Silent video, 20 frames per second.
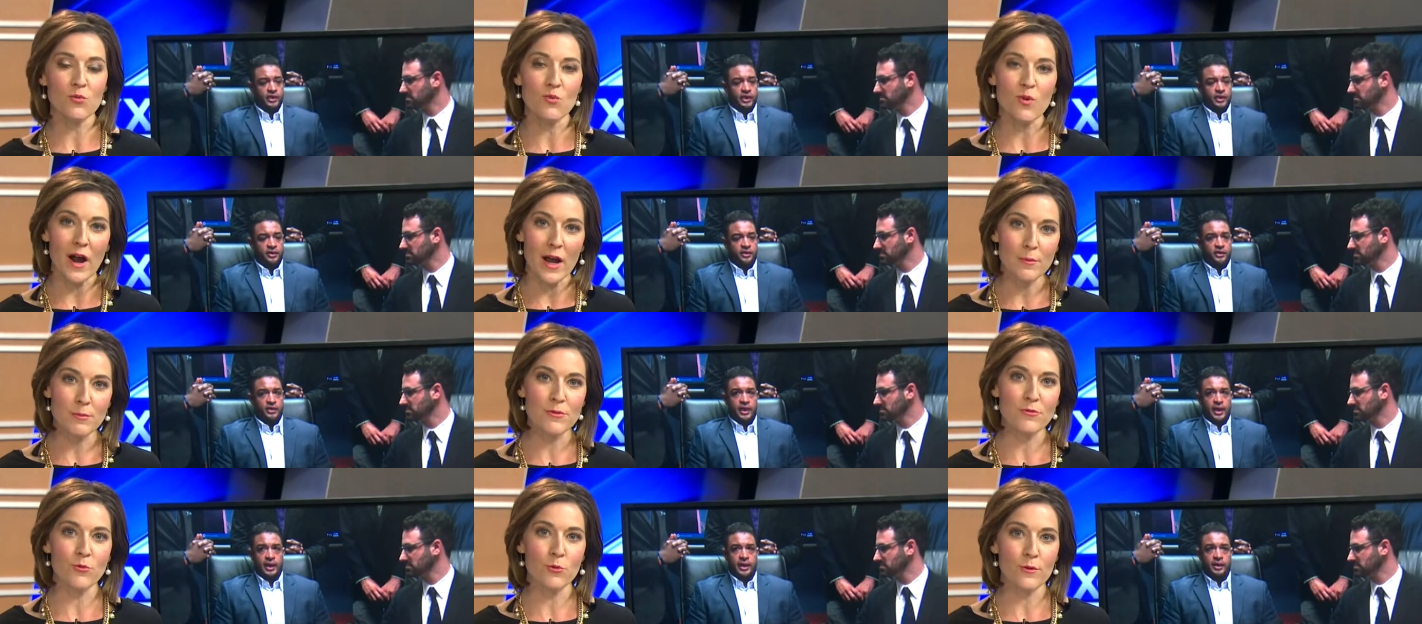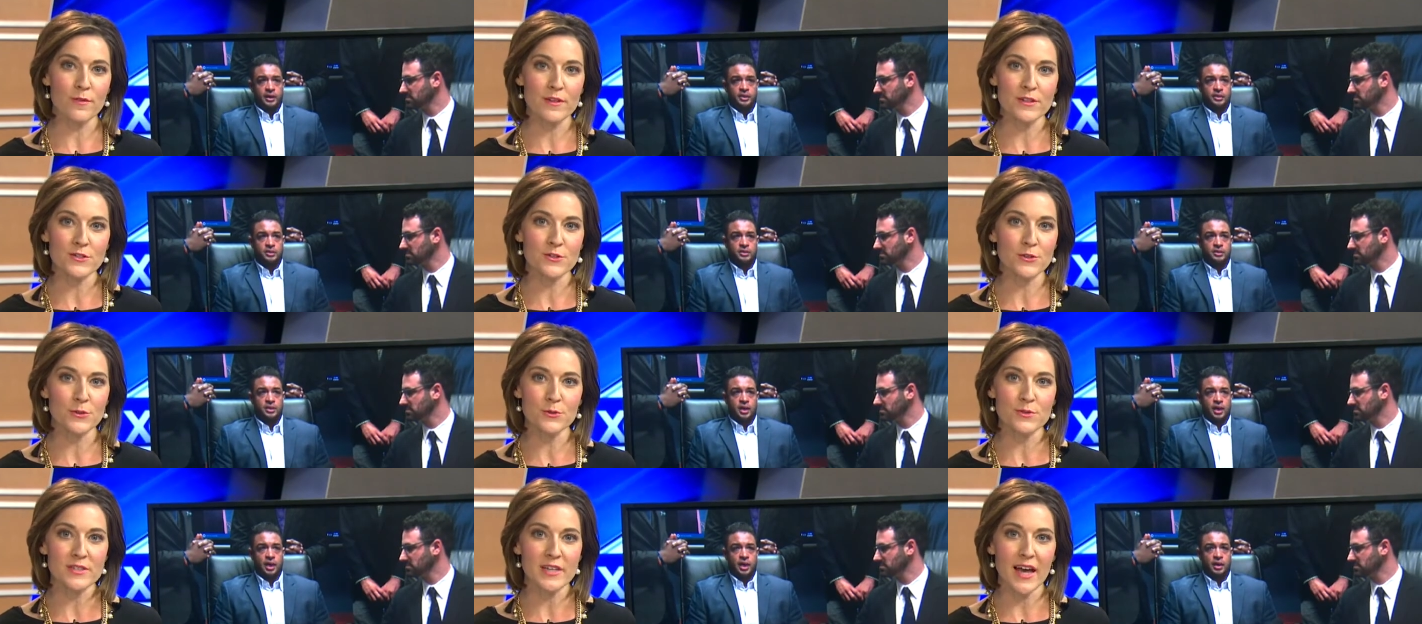Speaker 1: right before this
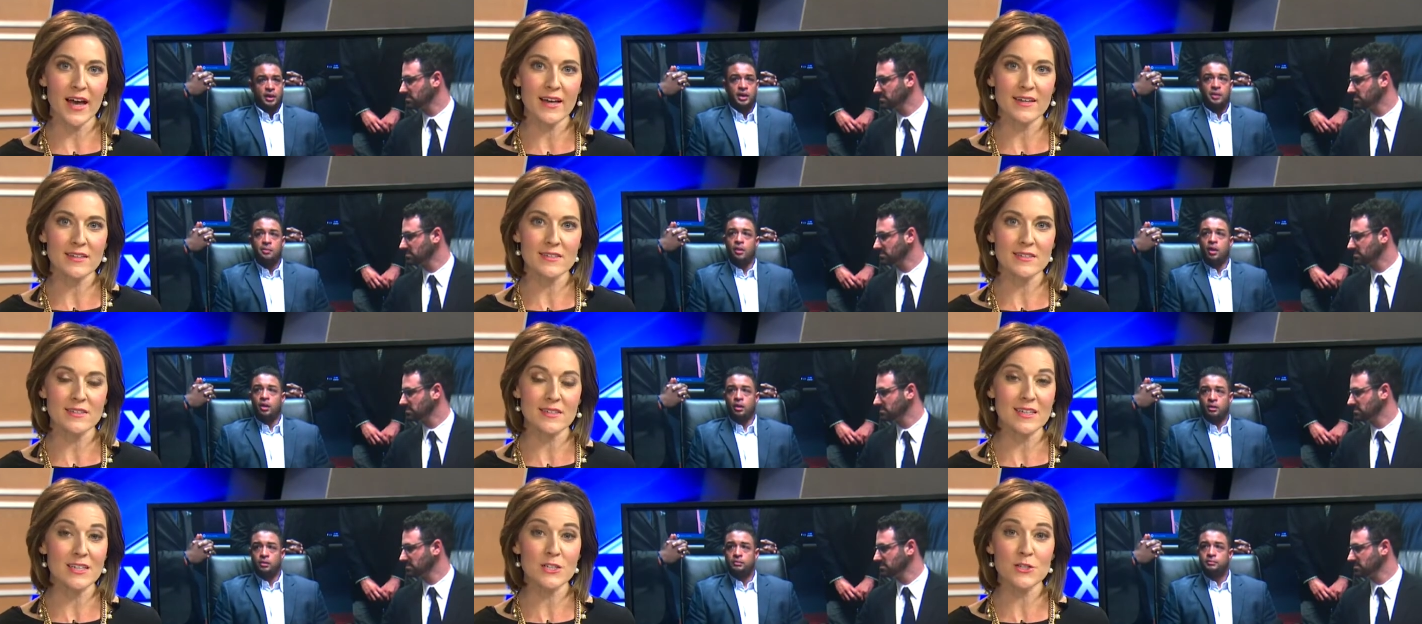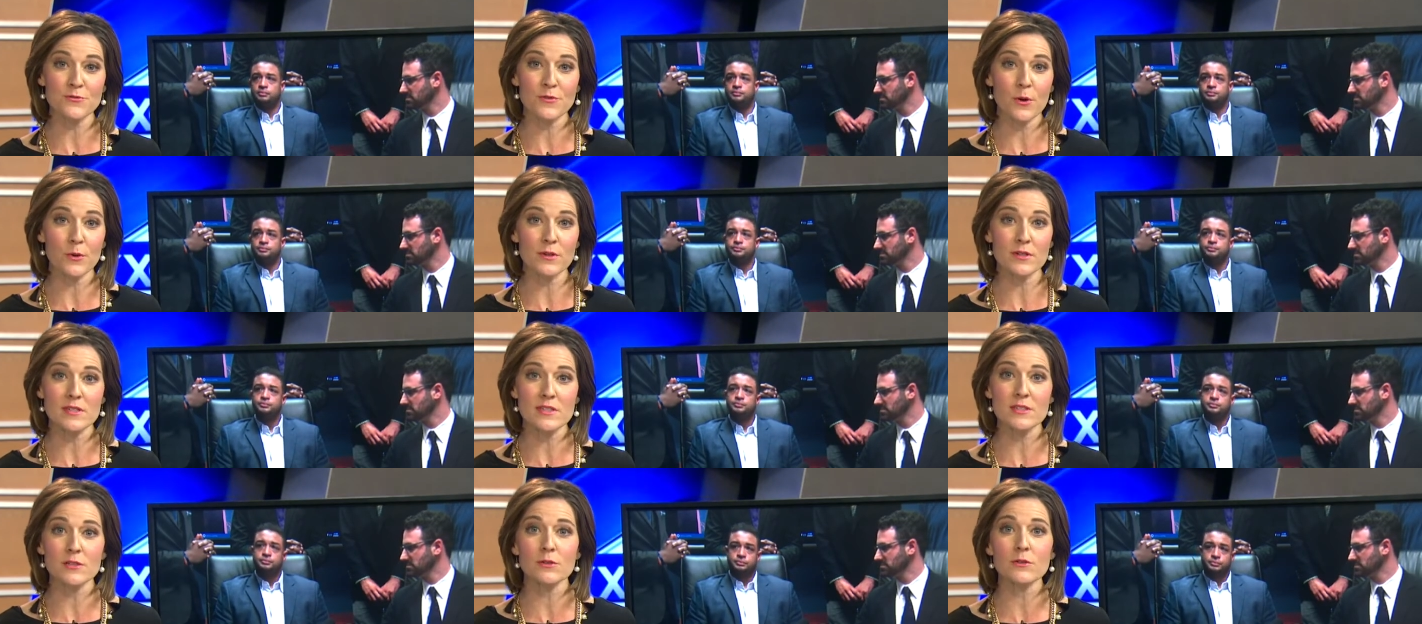newscast. His phone is
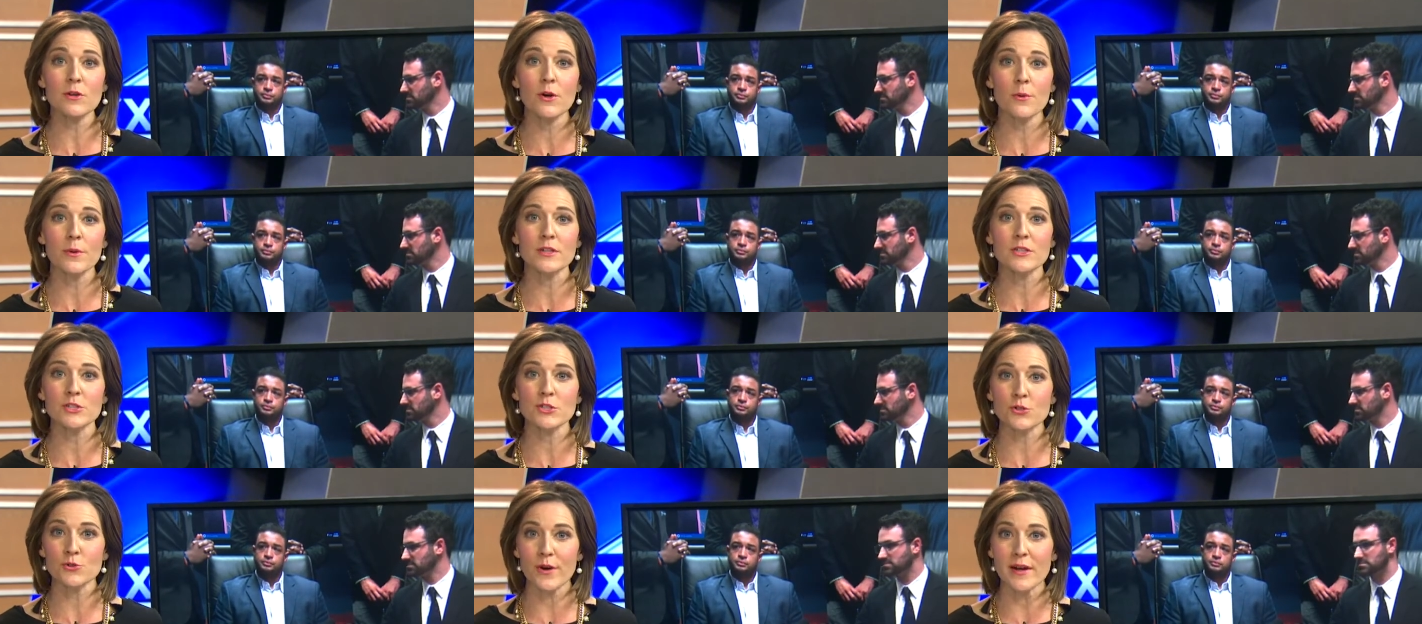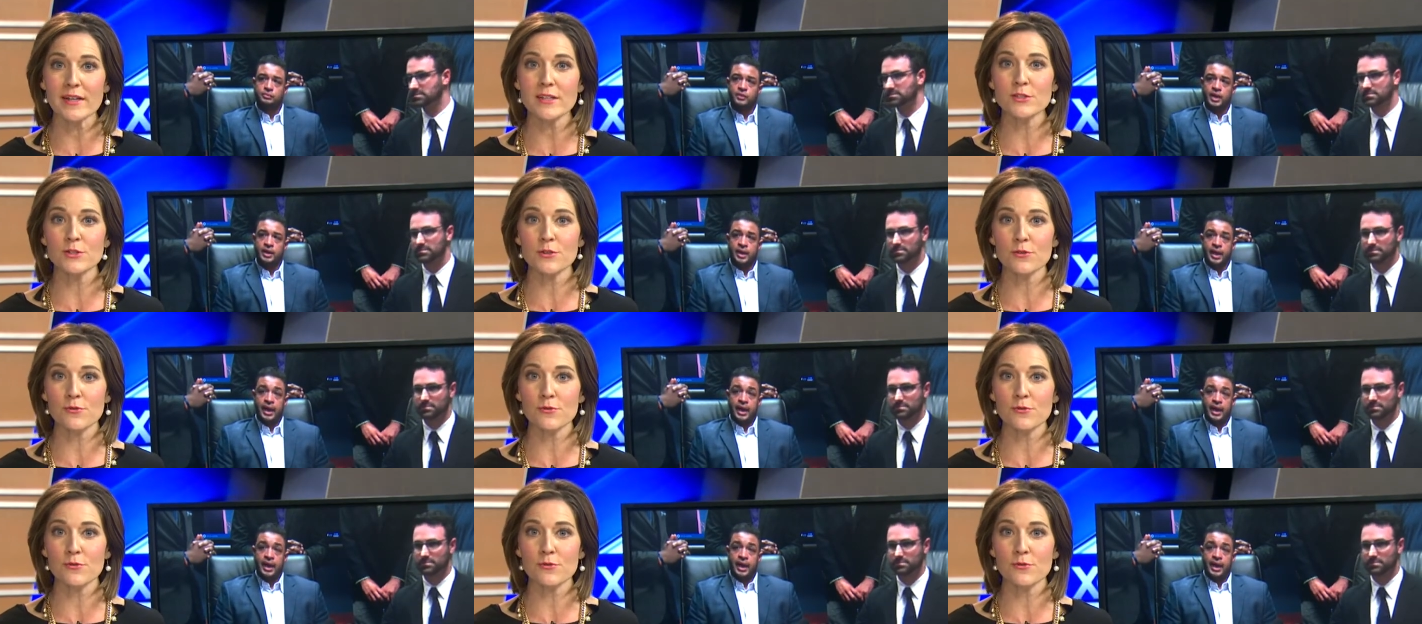still going straight to